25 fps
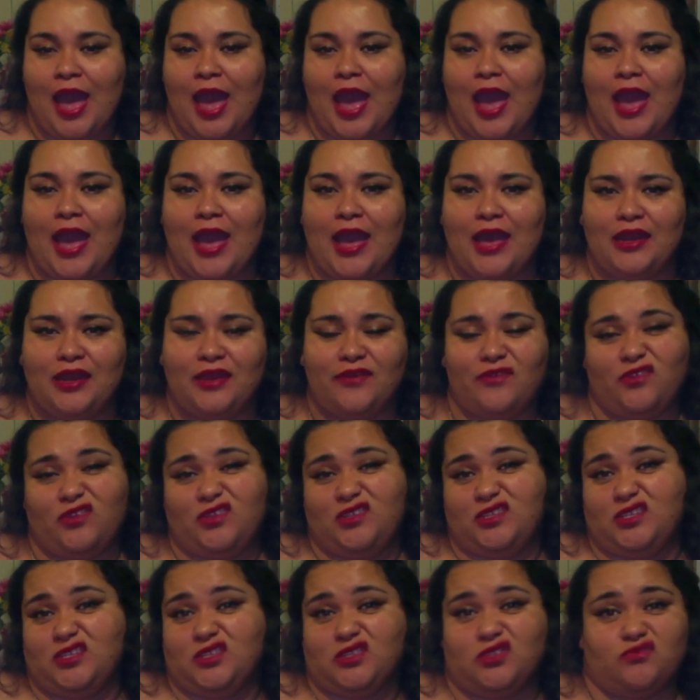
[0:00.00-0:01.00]
And if you
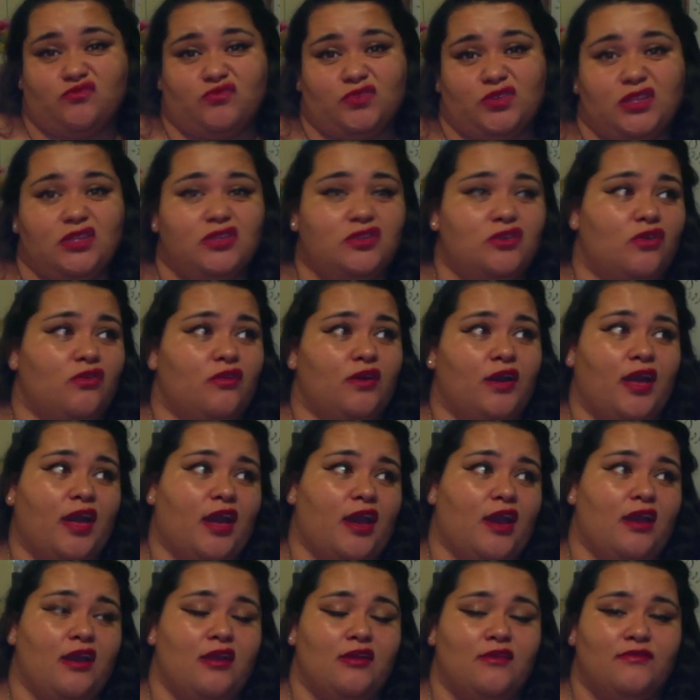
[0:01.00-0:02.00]
just really don't
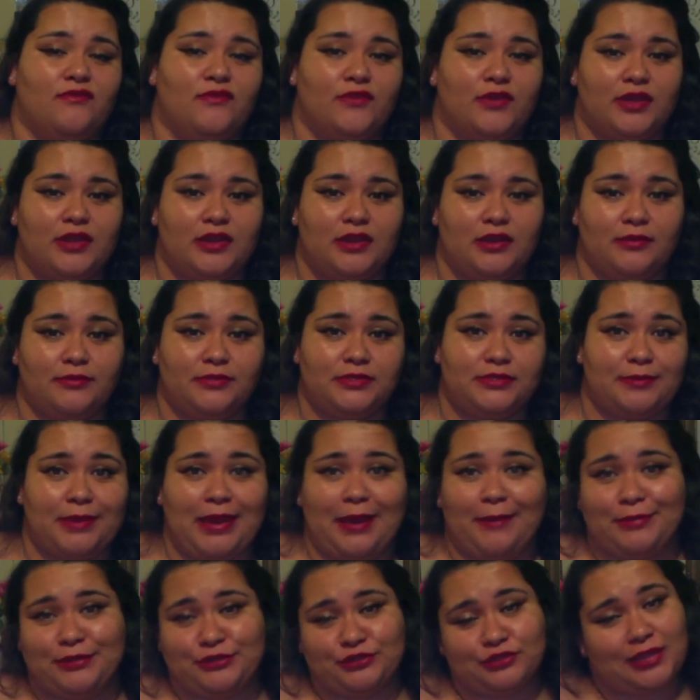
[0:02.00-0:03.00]
care for getting an Ipsy
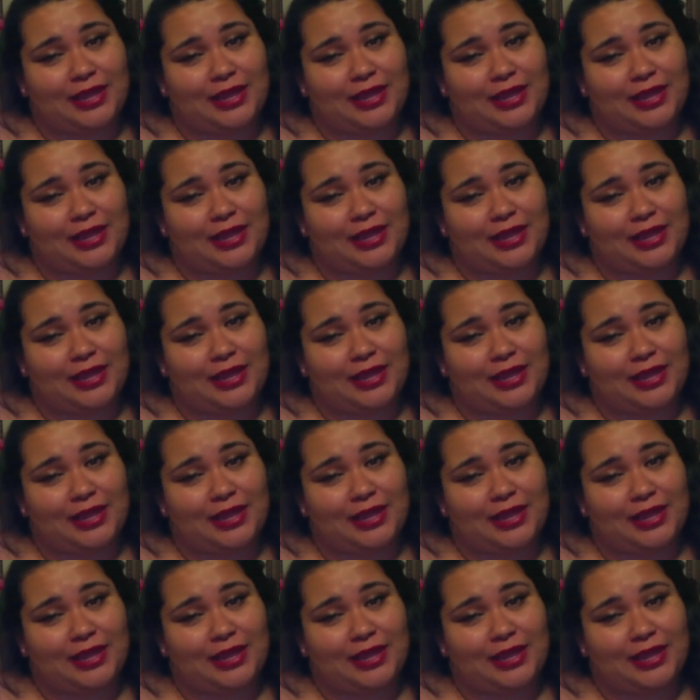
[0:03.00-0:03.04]
bag, but